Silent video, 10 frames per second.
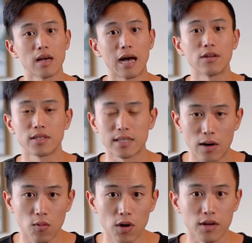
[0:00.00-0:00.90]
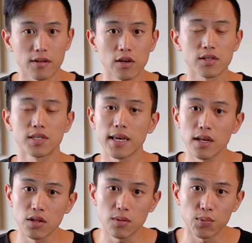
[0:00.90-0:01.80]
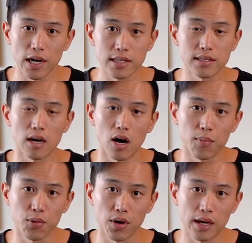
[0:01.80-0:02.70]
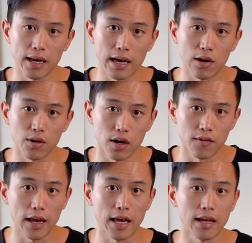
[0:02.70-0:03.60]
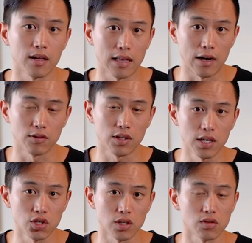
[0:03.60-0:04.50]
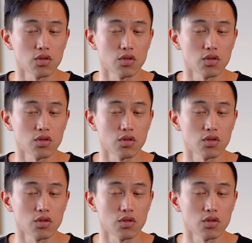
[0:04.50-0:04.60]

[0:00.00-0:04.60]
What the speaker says: How does that work? They are singular brands operating out of a cloud kitchen.